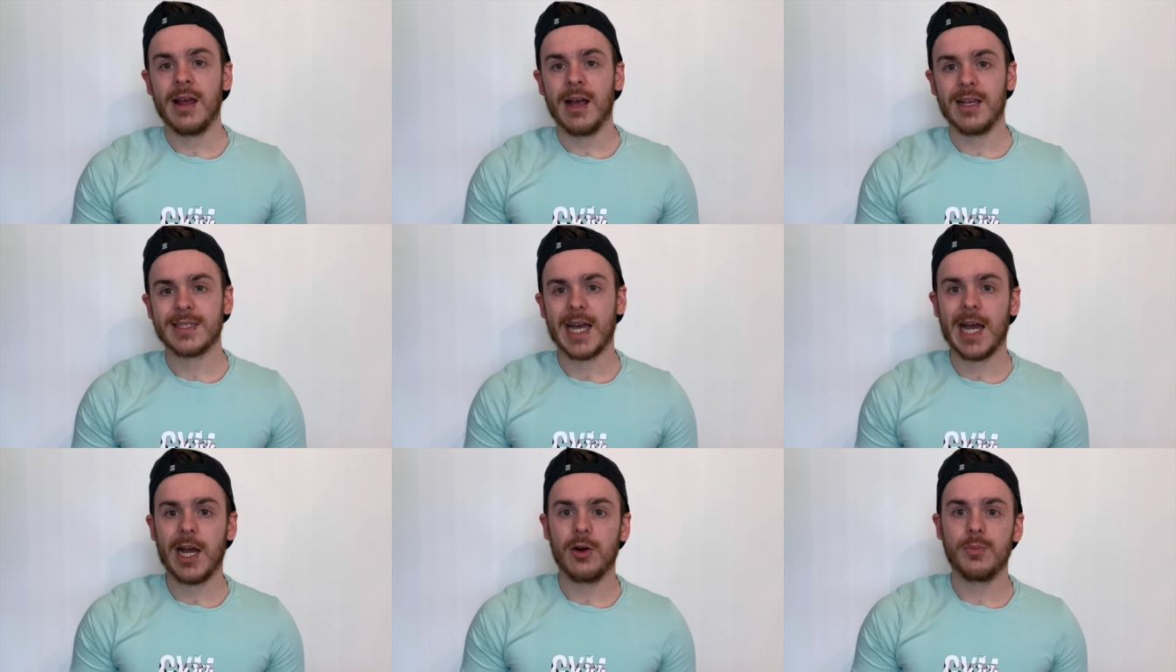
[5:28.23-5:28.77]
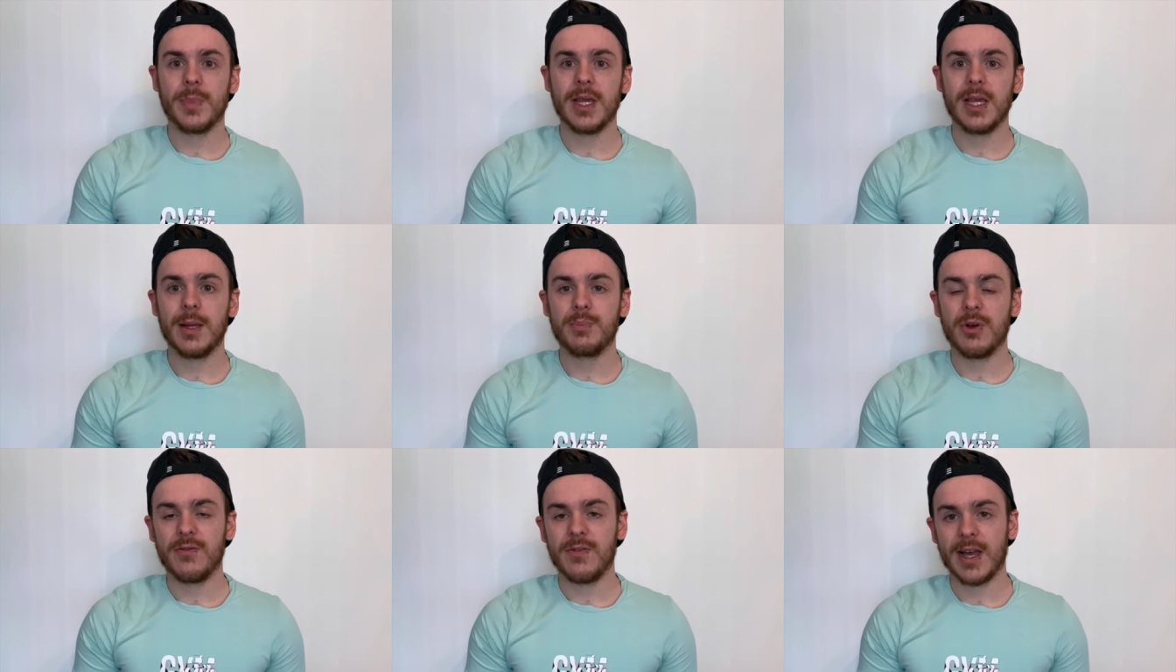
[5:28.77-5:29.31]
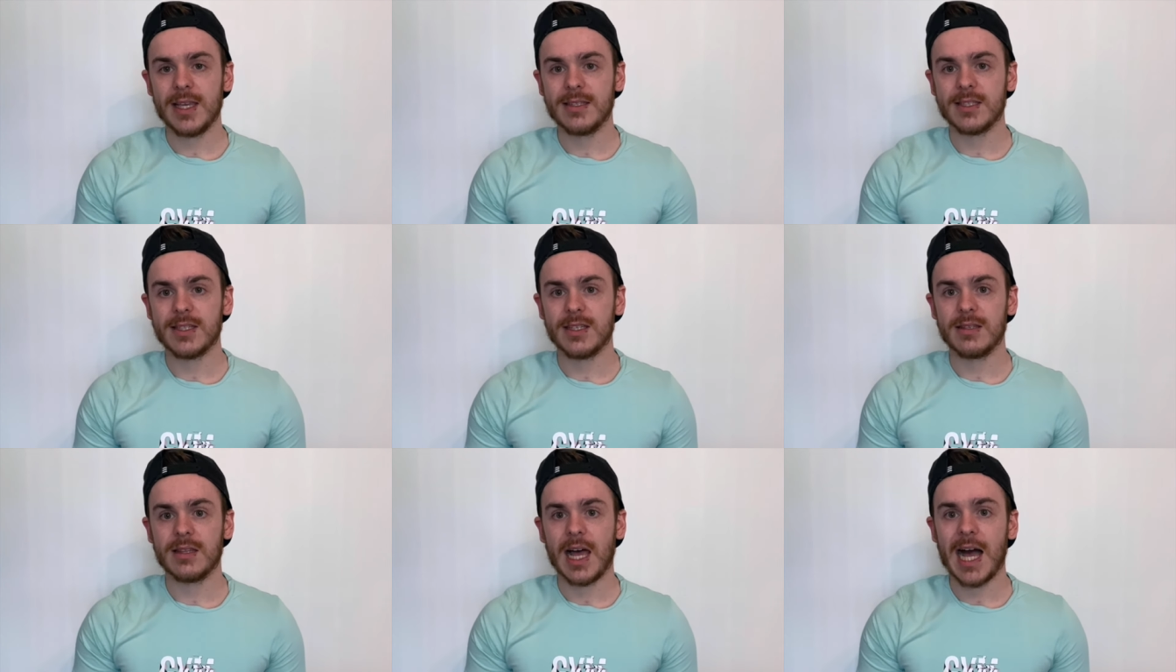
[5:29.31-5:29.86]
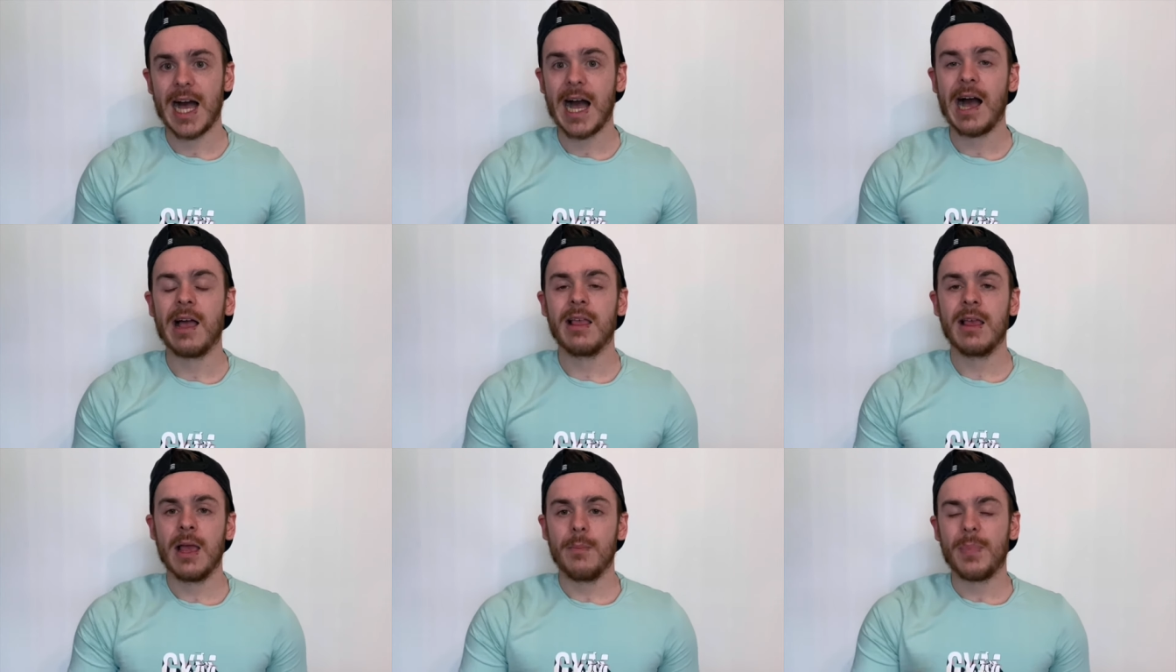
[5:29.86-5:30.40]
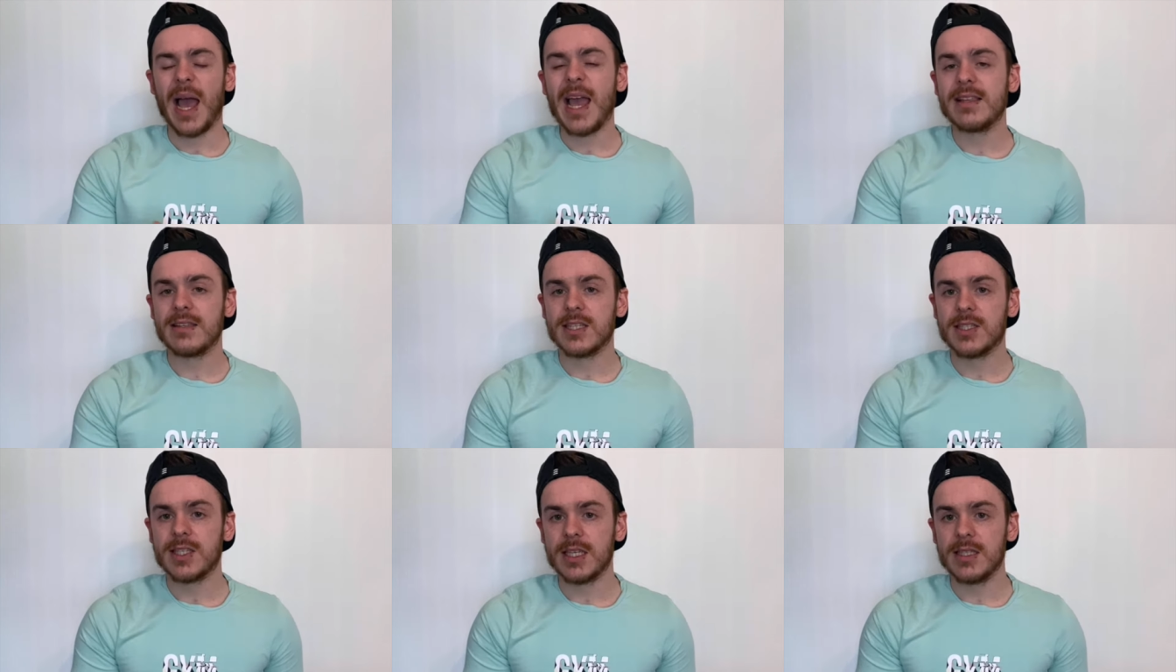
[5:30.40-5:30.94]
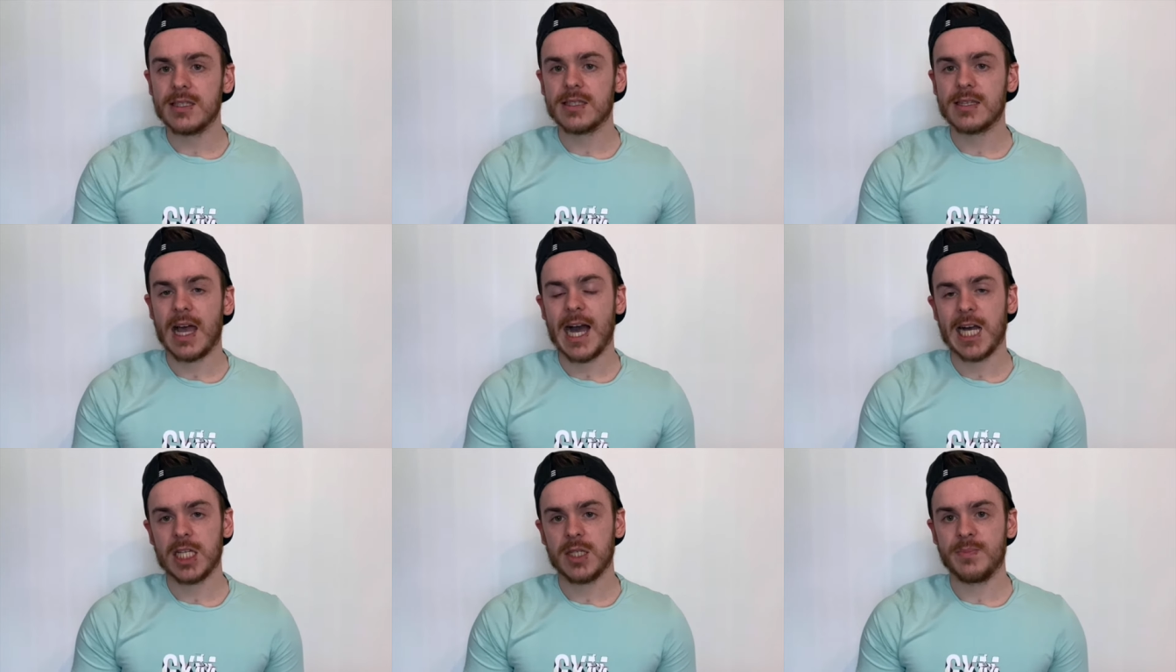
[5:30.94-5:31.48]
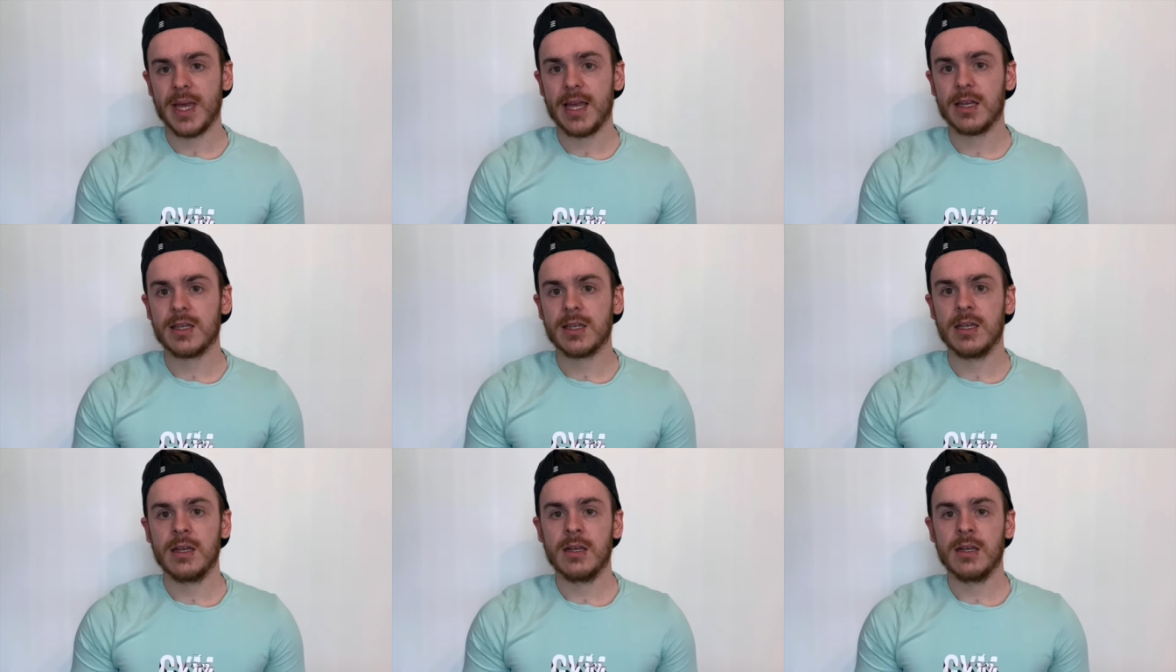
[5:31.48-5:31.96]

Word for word: as I'll be providing a behind the scenes aspect